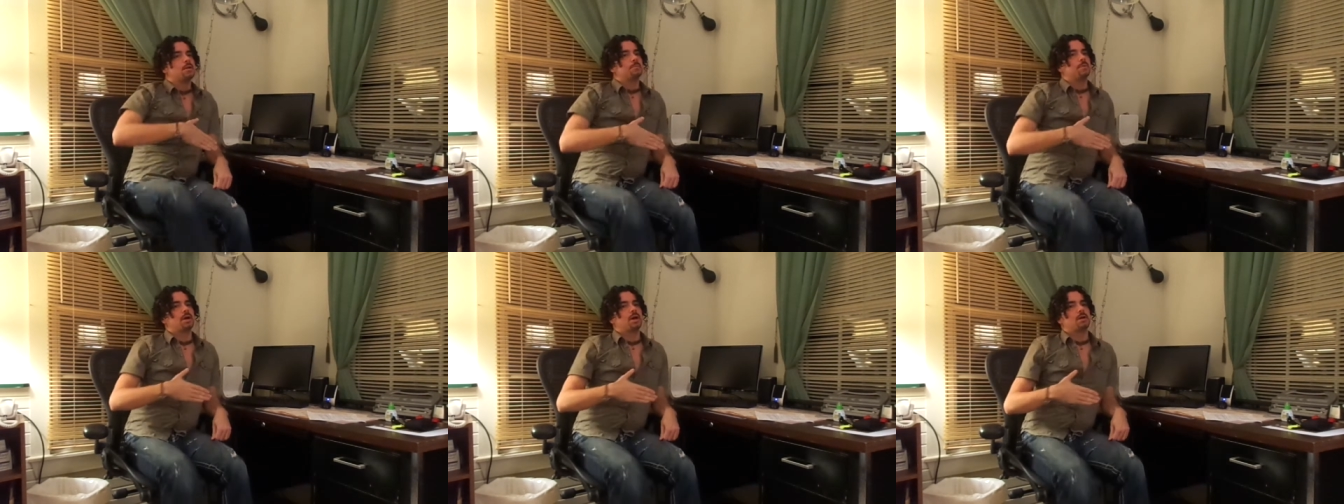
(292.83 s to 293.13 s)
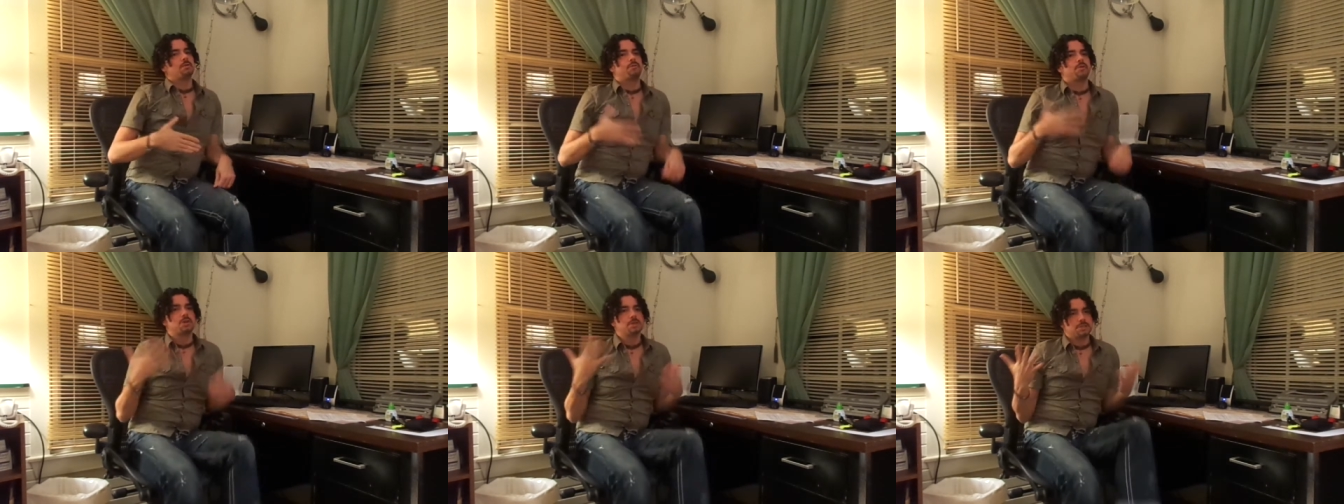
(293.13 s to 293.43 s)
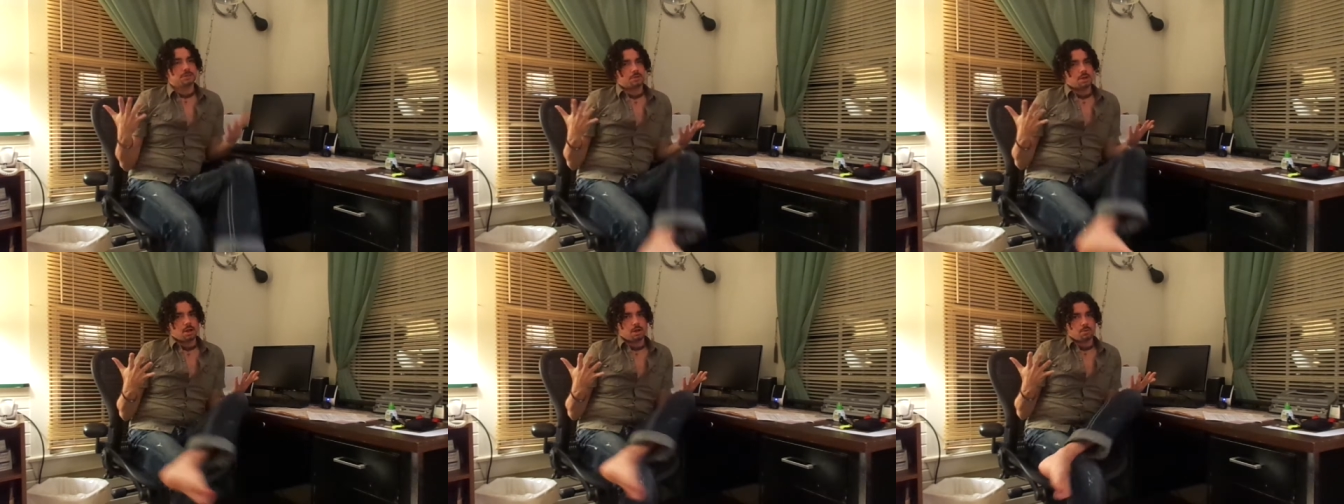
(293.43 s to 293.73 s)
But first
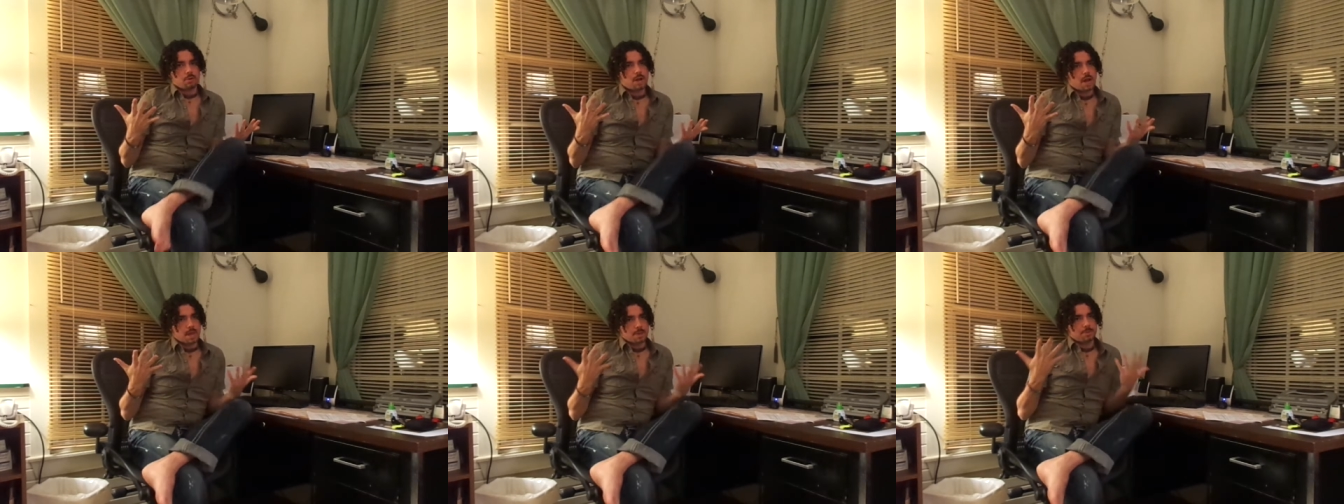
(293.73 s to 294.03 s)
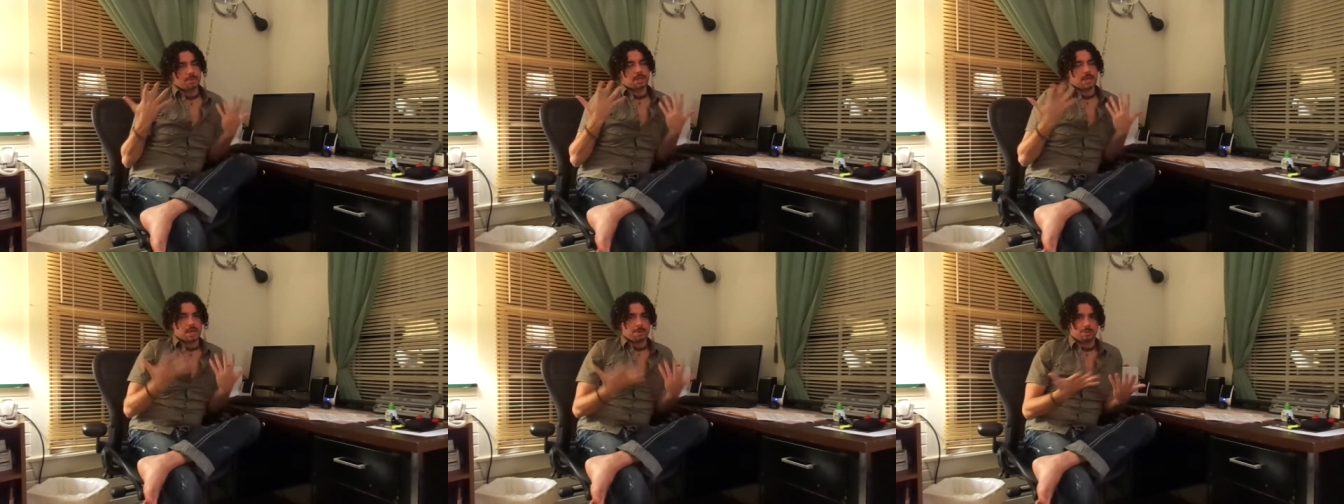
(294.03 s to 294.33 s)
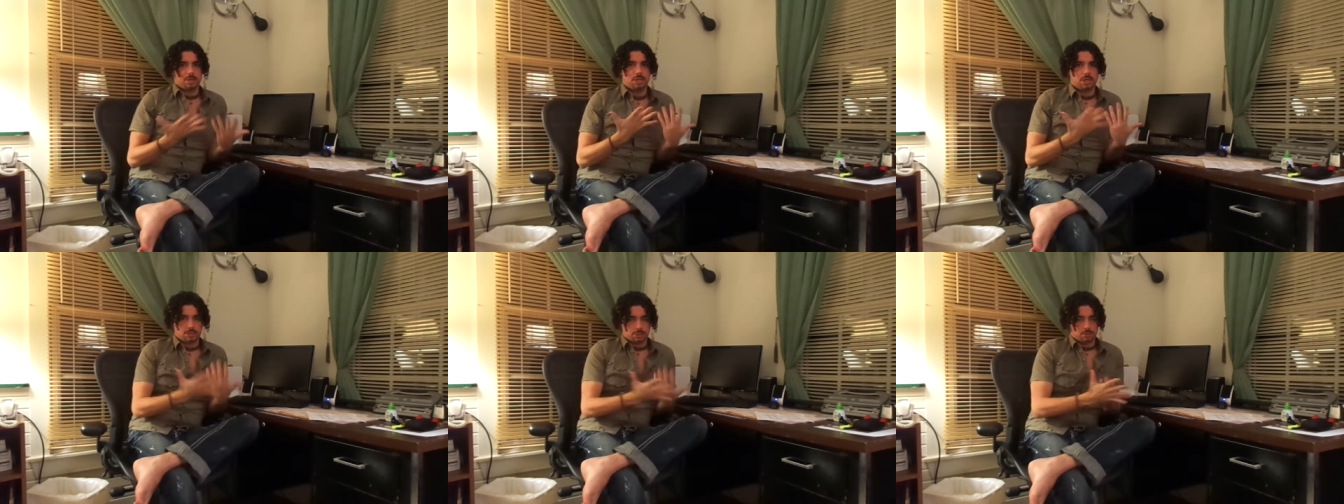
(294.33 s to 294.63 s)
of all, when I became
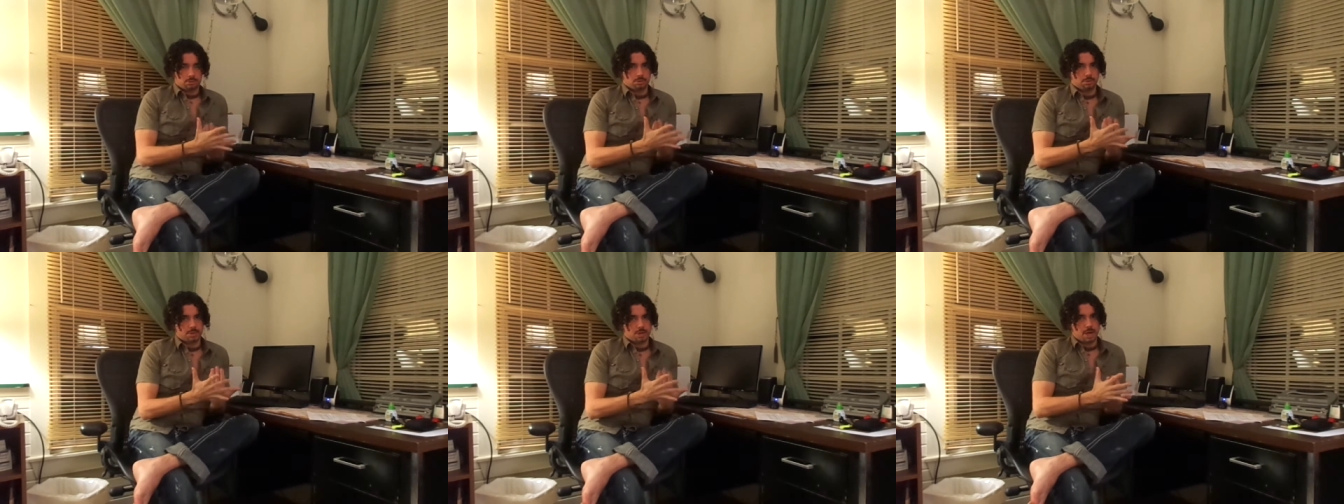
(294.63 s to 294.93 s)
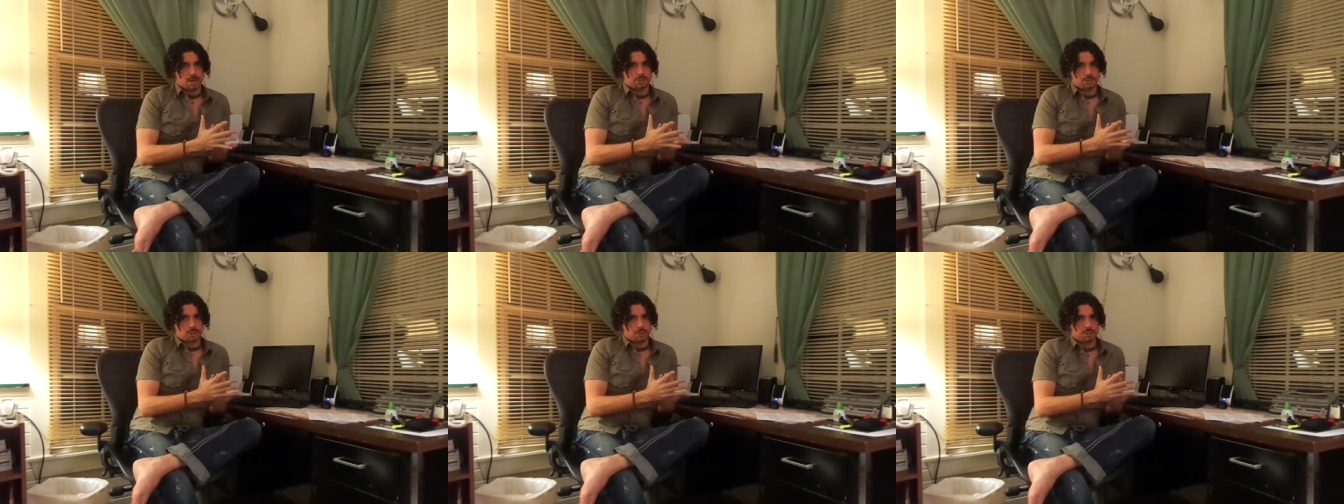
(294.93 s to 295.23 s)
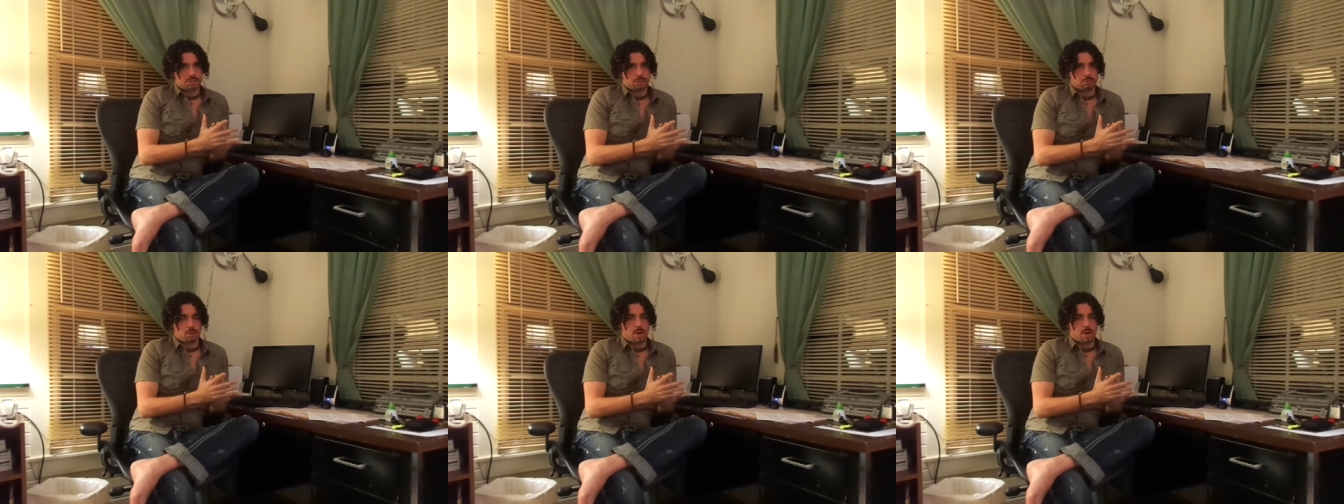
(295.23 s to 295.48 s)
Eastern Orthodox Christian,